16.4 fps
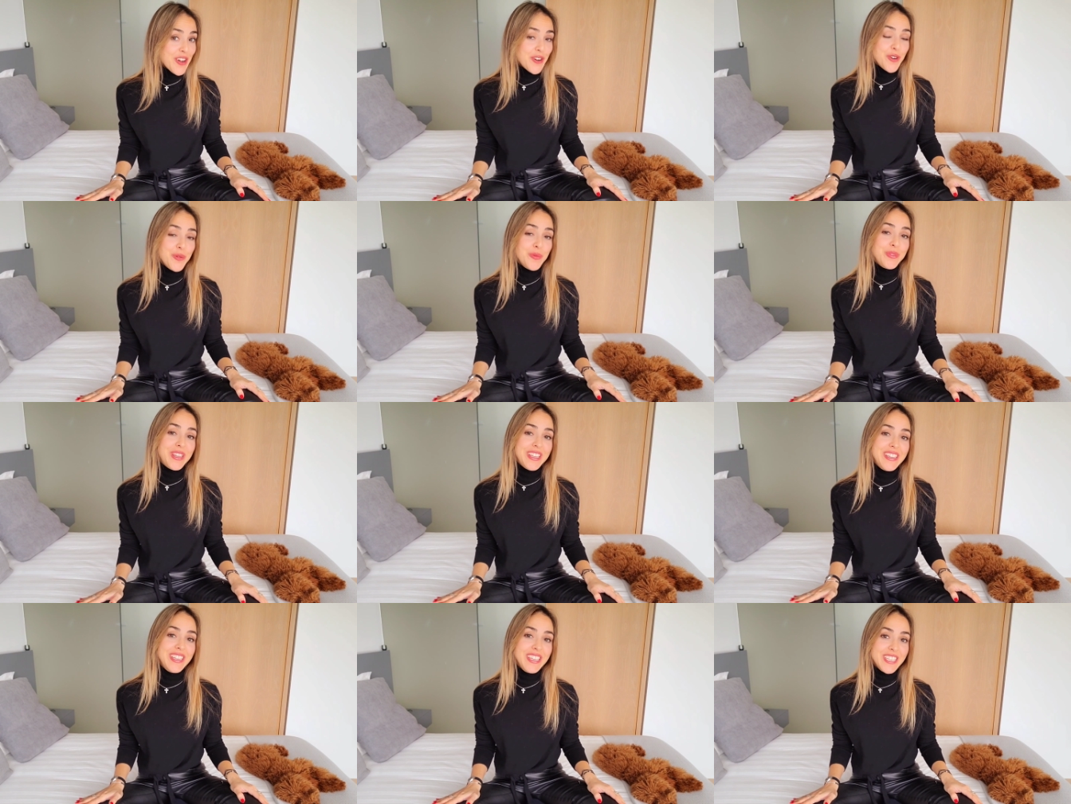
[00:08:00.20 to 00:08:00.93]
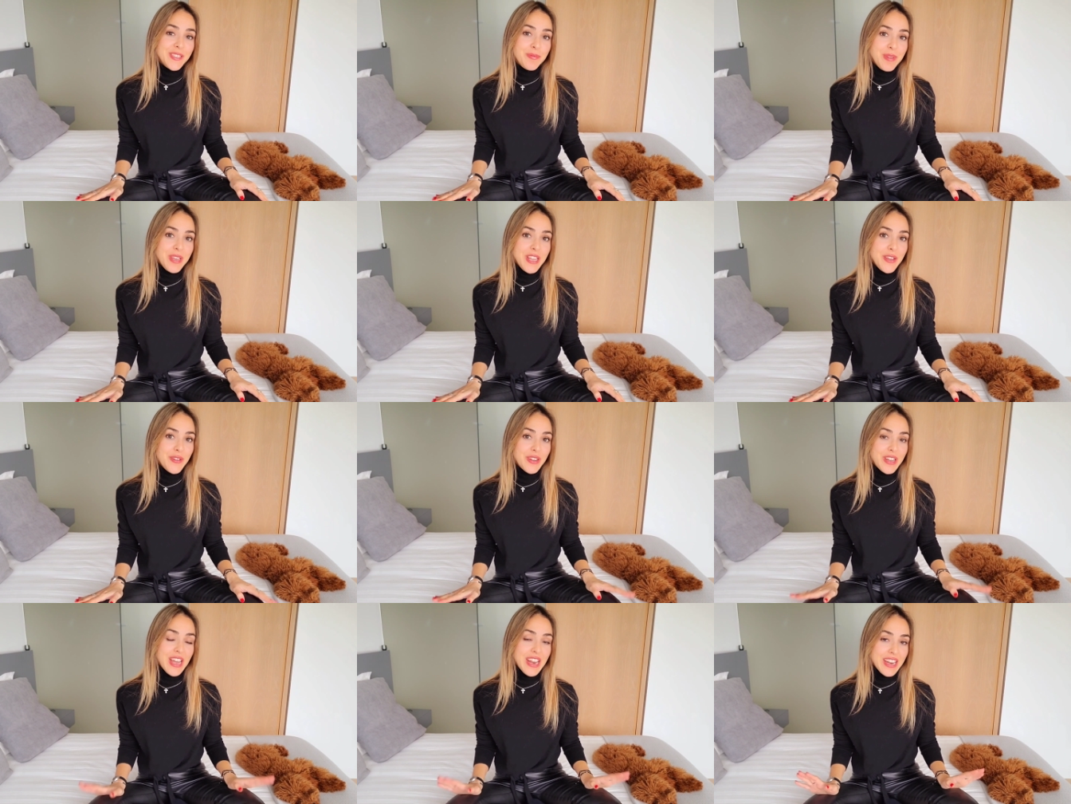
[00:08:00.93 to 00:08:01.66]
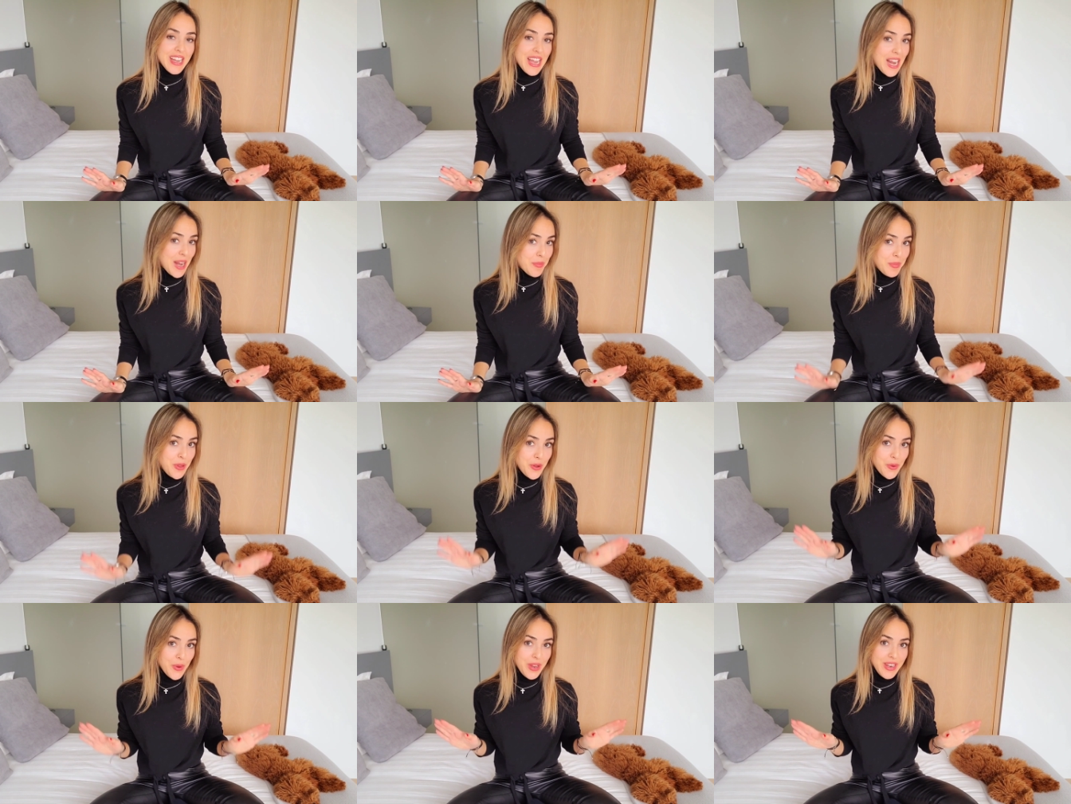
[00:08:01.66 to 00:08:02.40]
hope that this video can help you
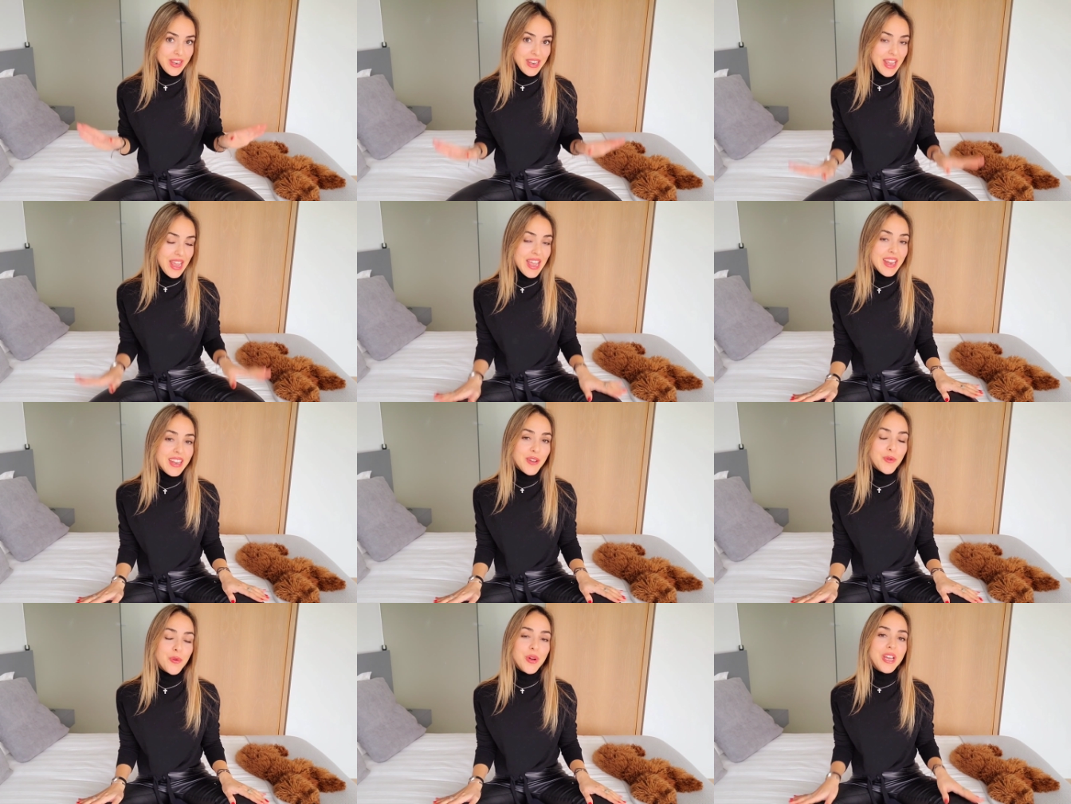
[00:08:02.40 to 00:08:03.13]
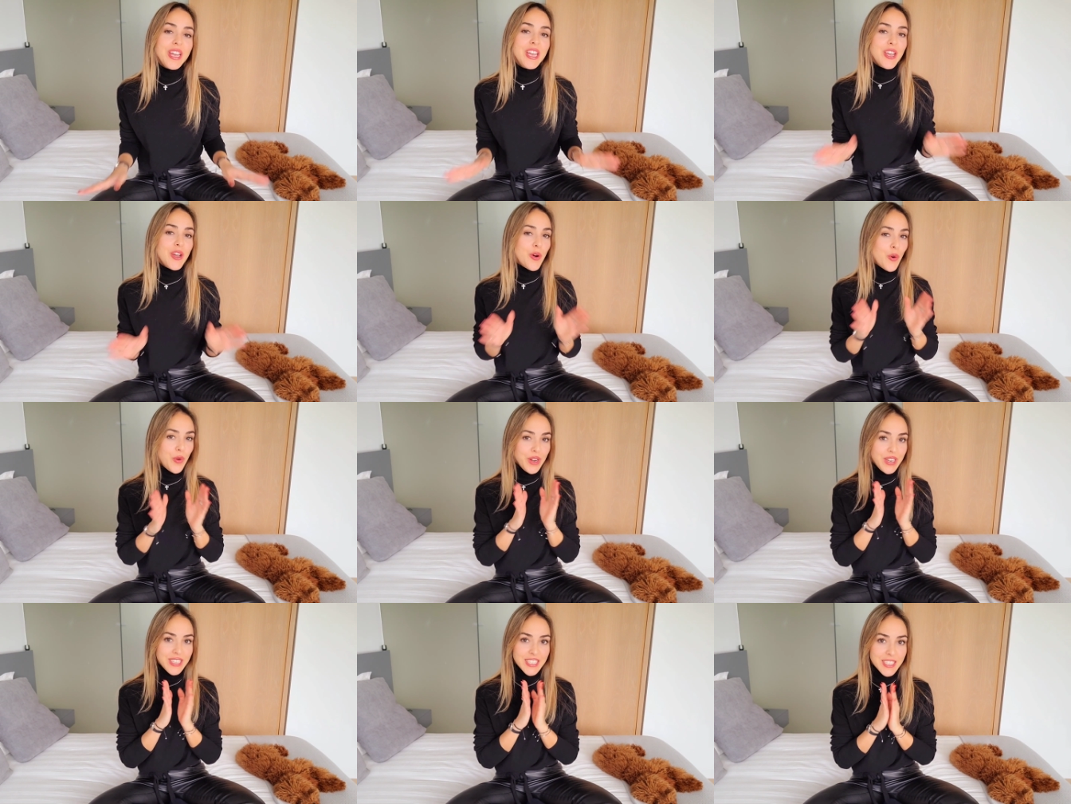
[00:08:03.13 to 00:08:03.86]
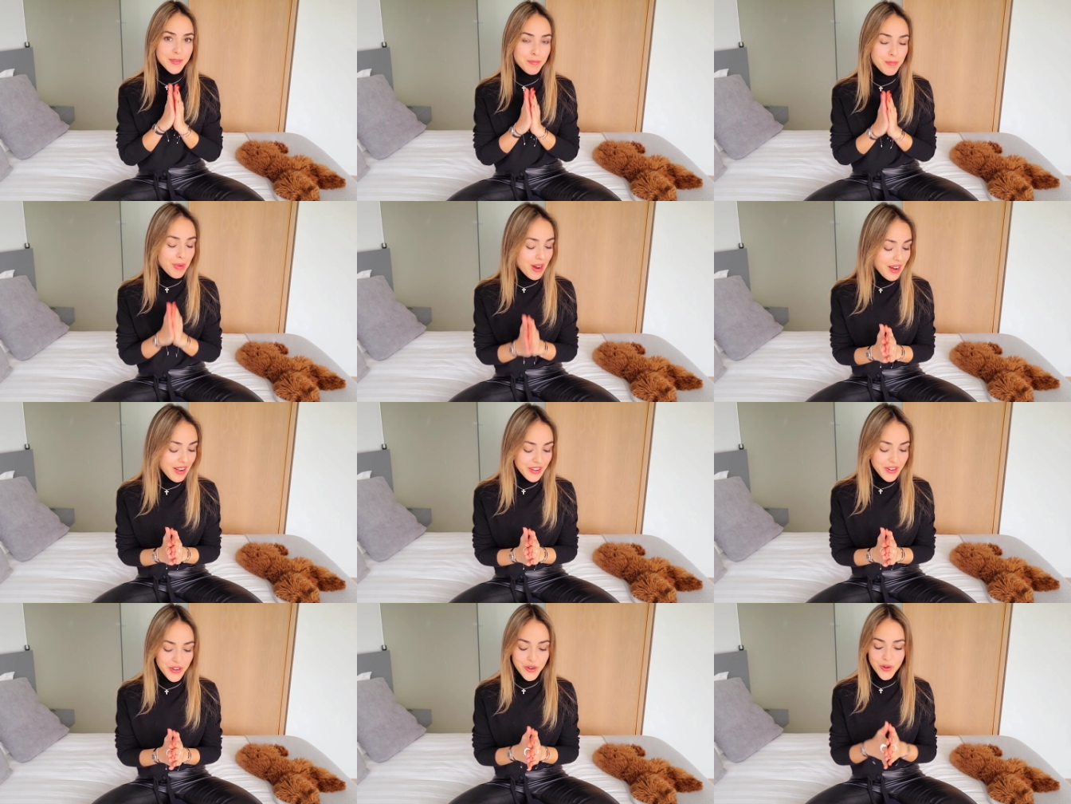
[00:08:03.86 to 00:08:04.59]
in any way or
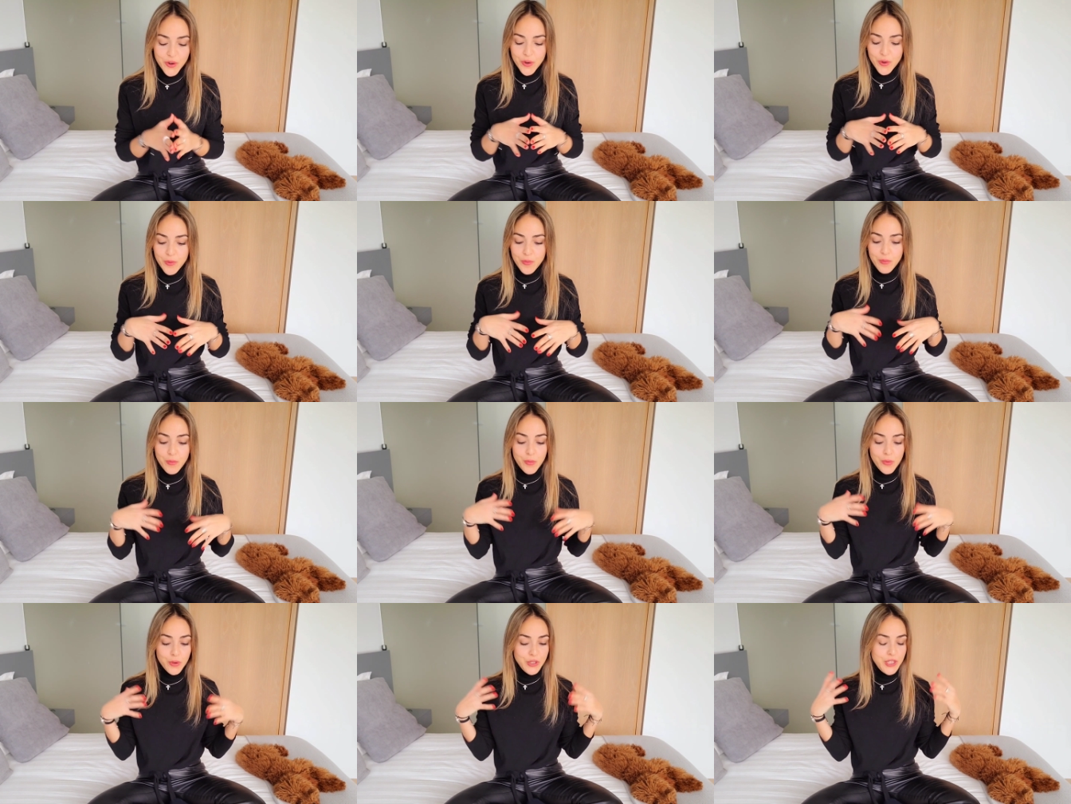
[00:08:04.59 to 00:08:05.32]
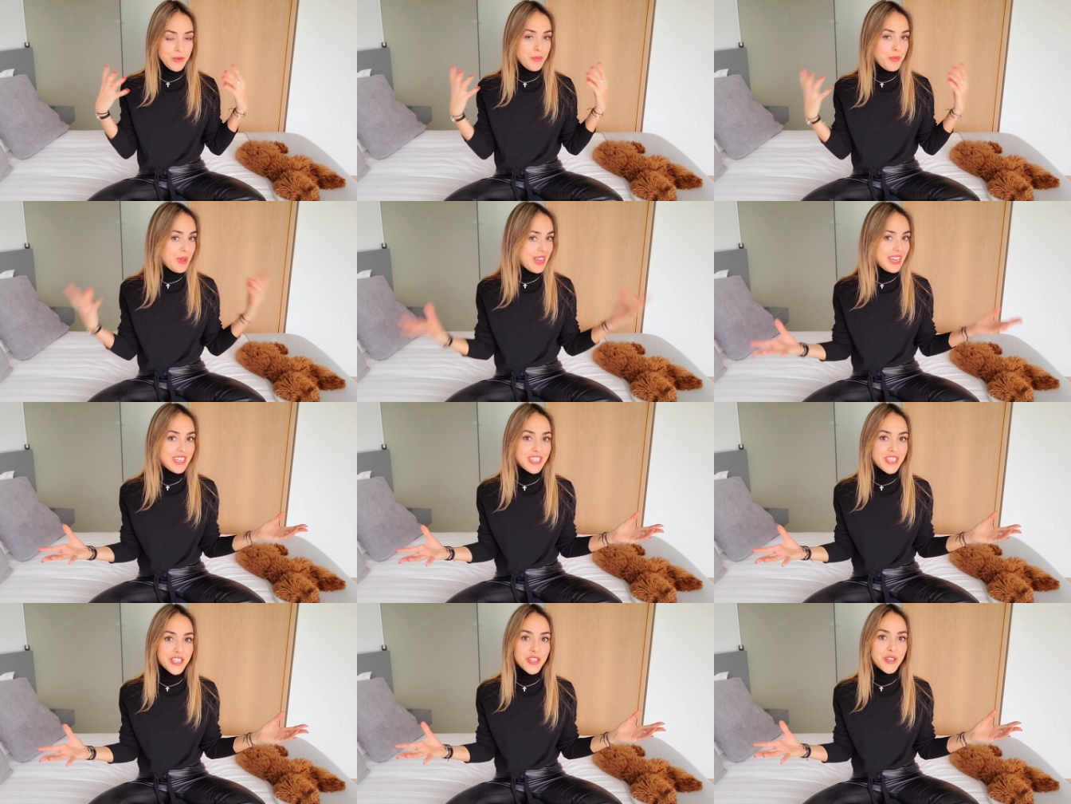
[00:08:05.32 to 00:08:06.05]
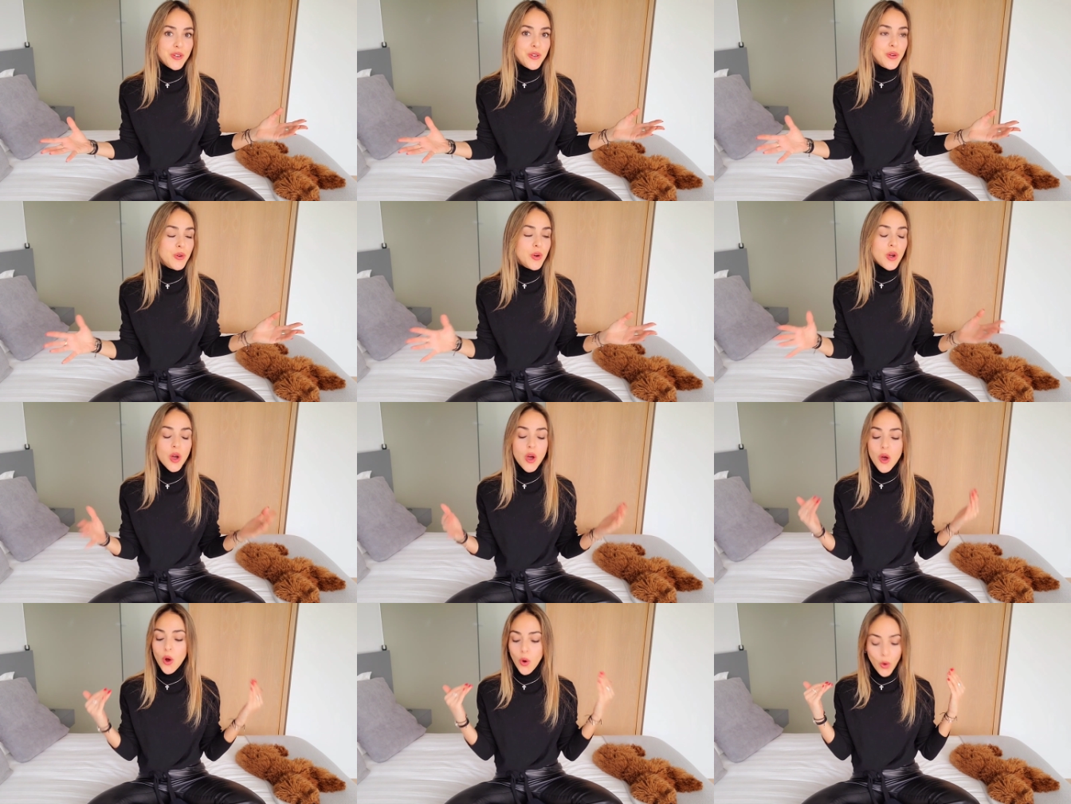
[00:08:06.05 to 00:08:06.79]
inspire you, motivate you
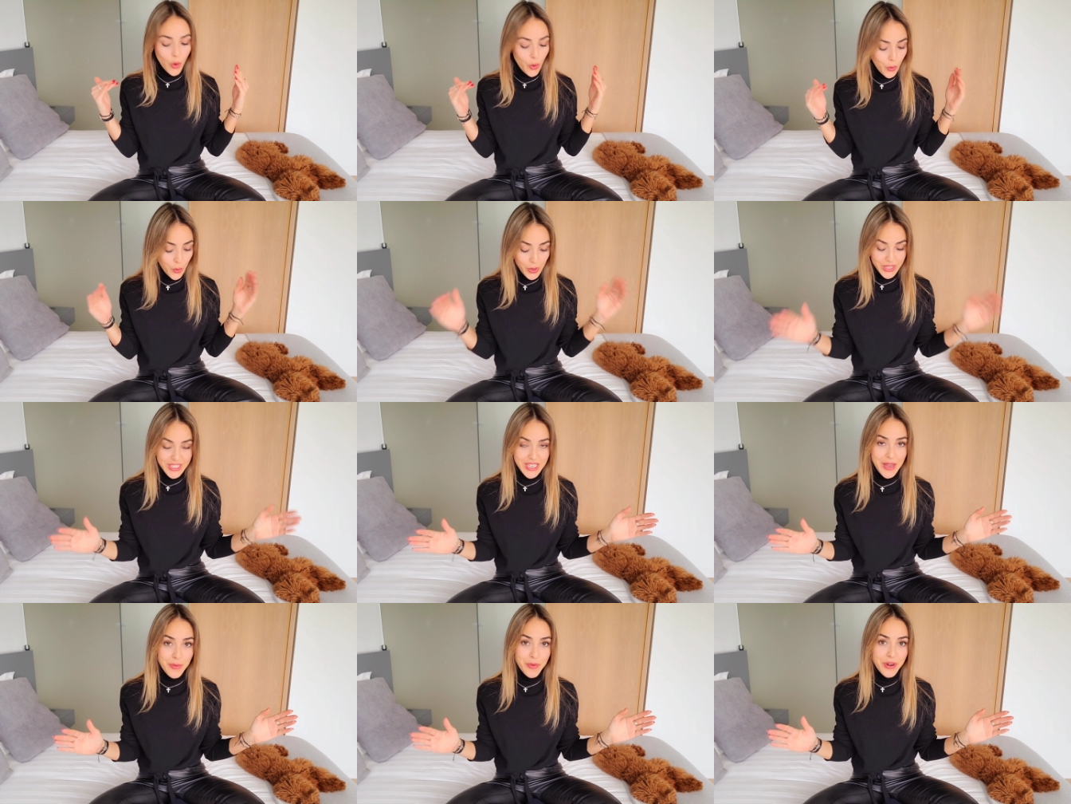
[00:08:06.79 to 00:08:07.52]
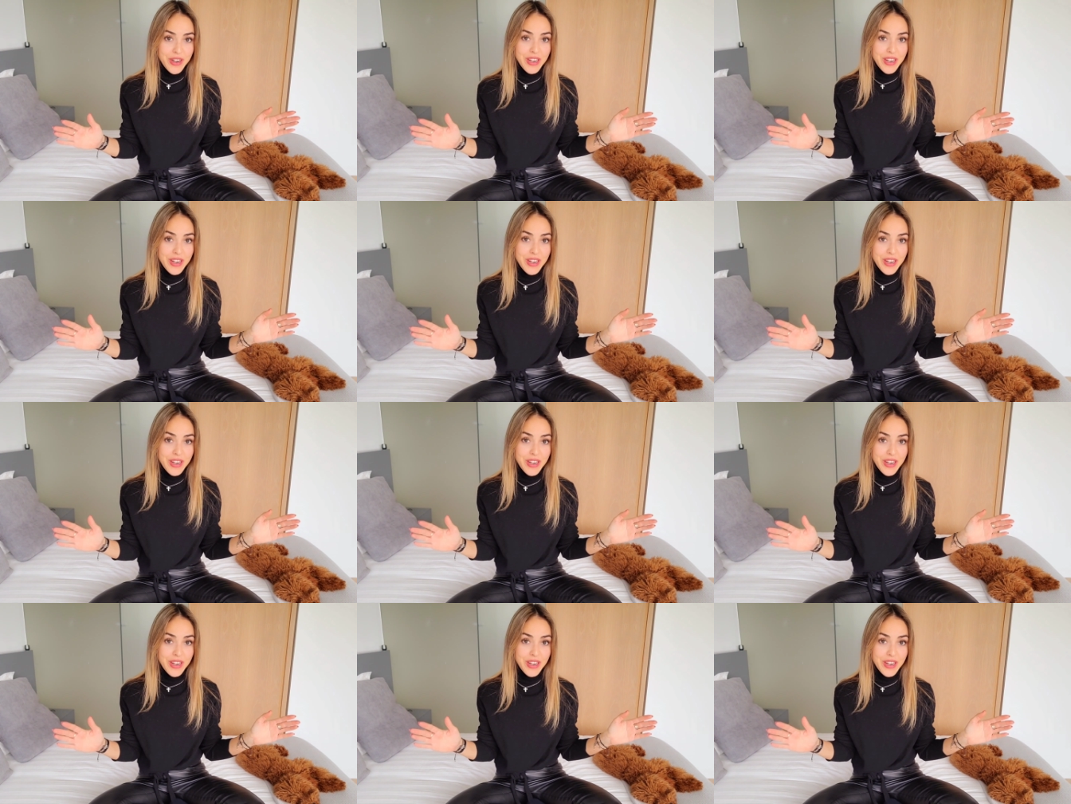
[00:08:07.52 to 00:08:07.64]
or whatever.